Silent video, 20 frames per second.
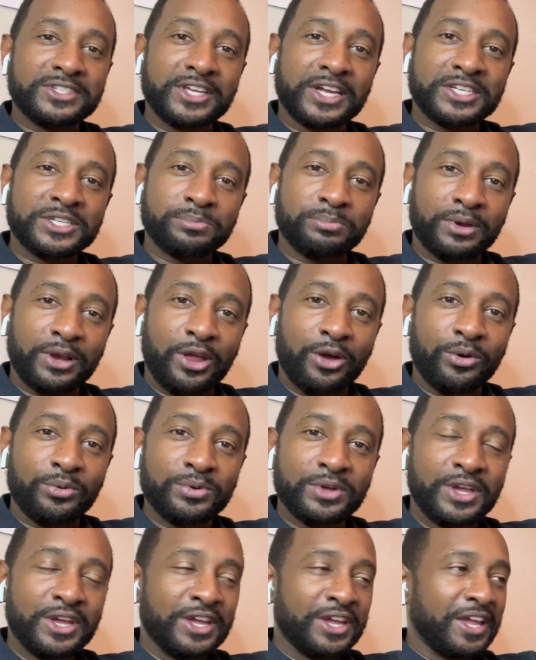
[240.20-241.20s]
section
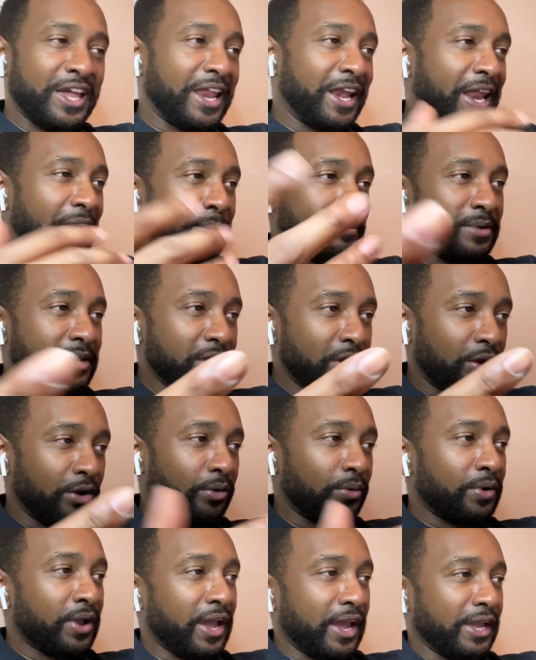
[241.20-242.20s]
below and let me
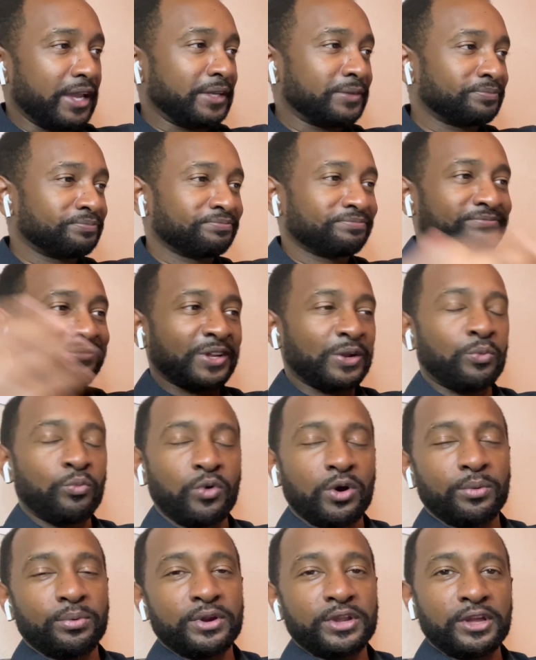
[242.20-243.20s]
know, hey,
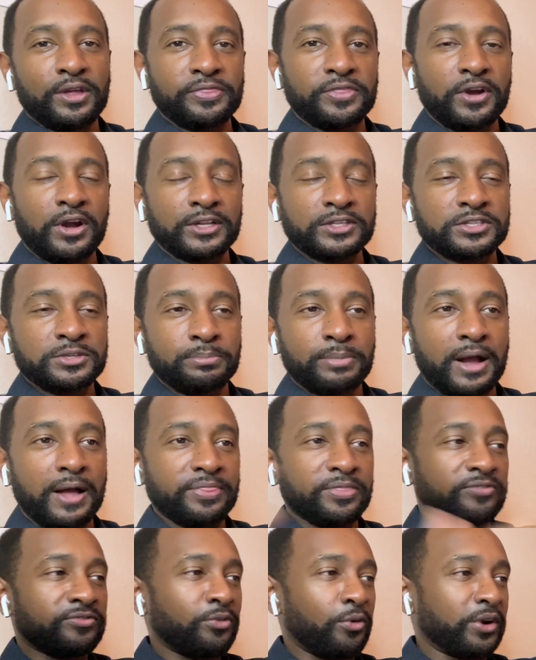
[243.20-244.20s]
what were your thoughts
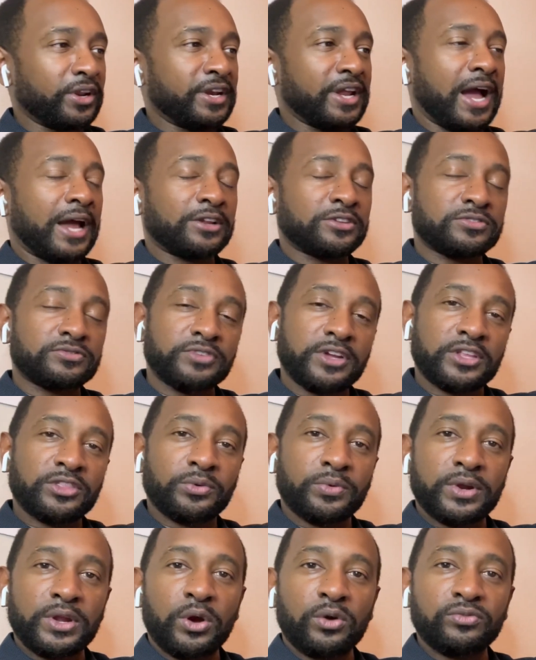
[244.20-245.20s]
about the 49ers'
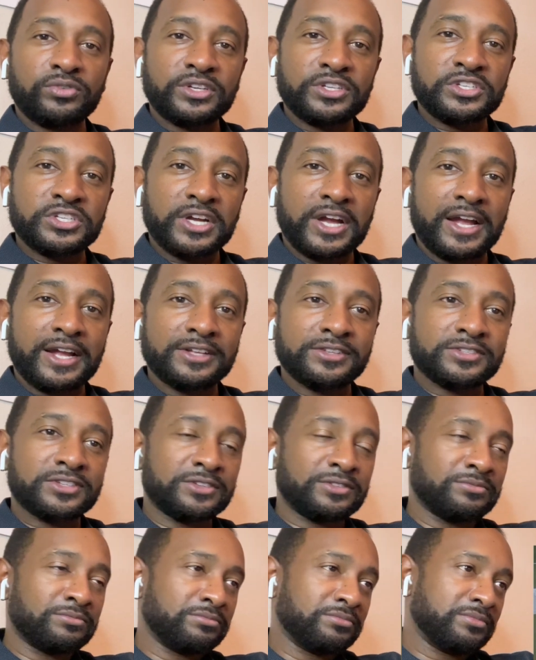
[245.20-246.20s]
victory over the
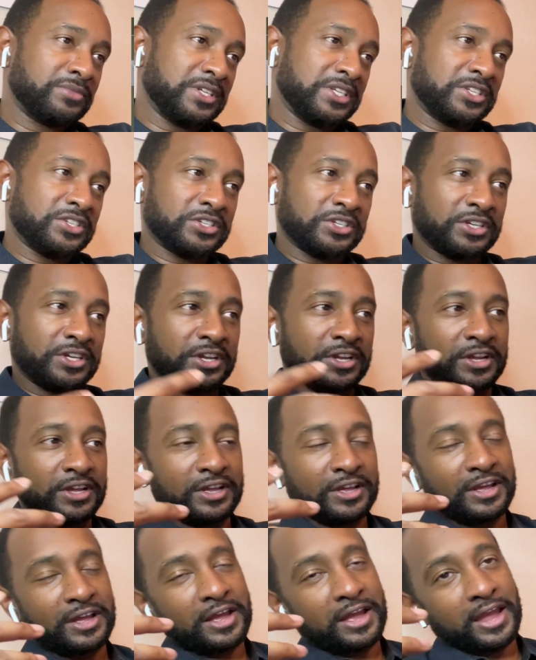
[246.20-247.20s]
Giants? Did you
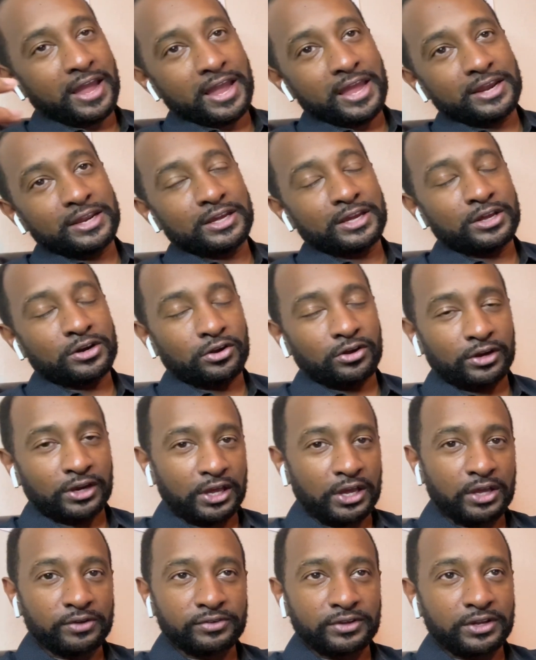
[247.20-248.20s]
hate it or
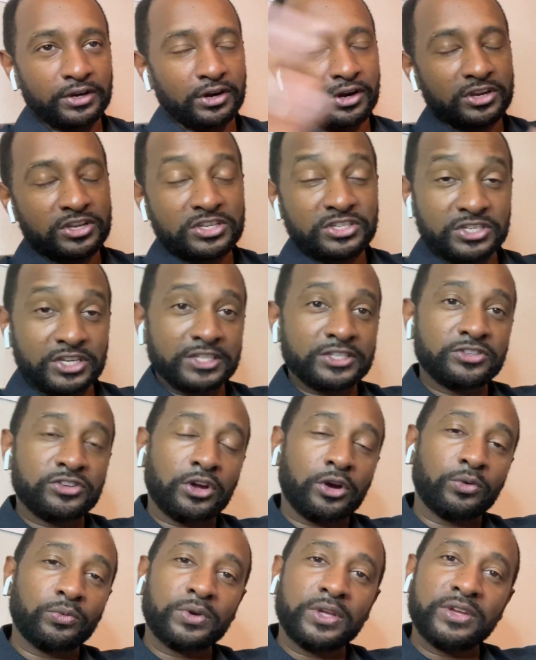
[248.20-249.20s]
love it, or you just
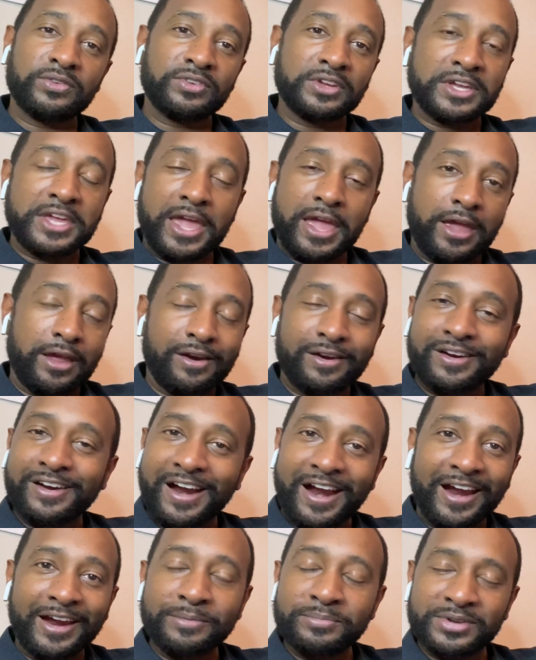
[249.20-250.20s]
don't even care,
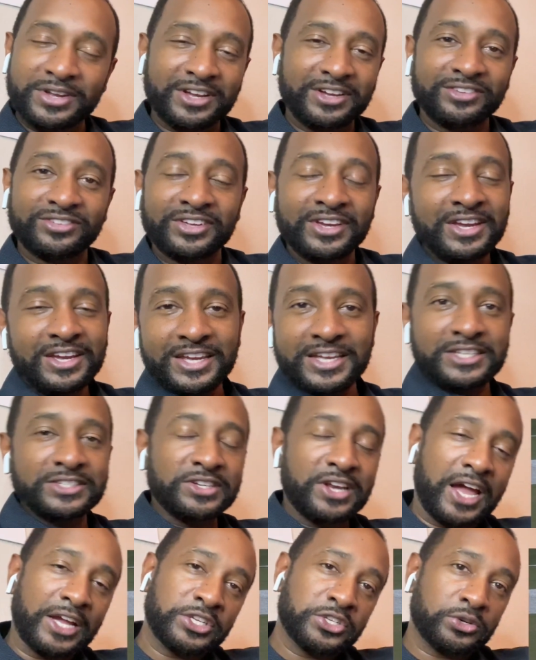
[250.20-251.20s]
right? Because
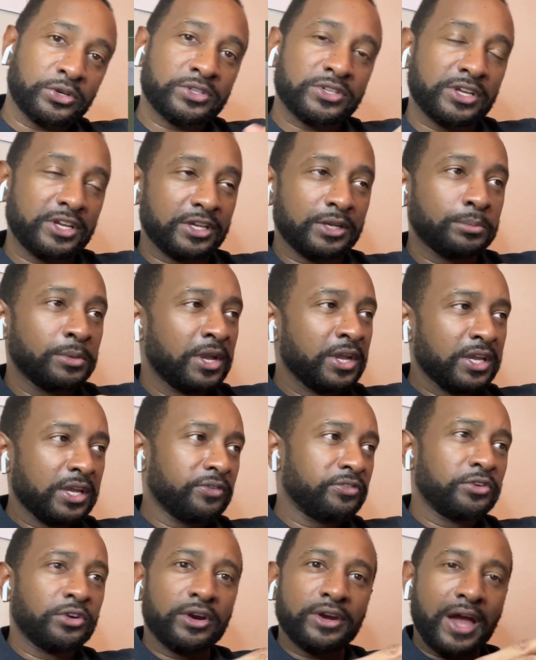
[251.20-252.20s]
it's not your team.
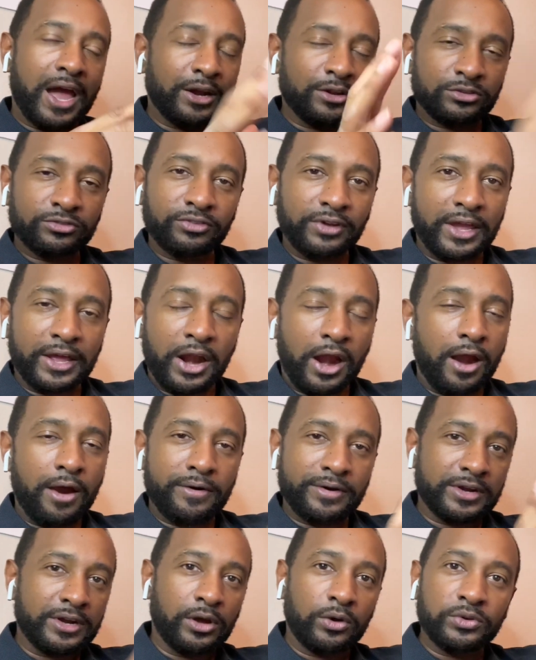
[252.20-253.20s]
If you're a Niners fan, I
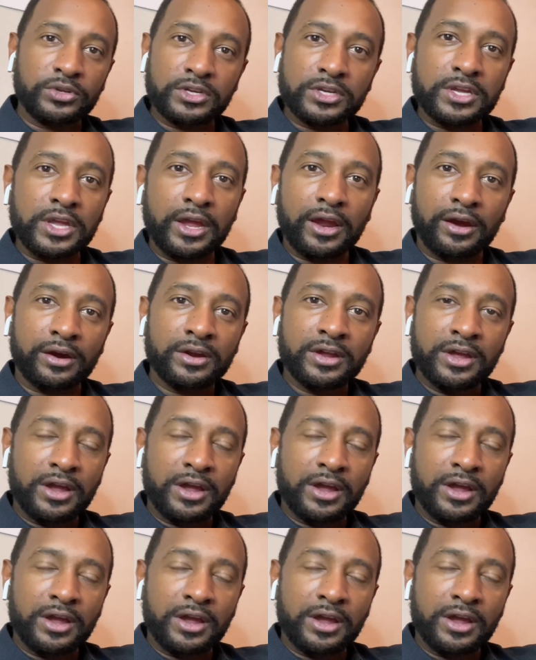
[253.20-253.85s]
already know you care.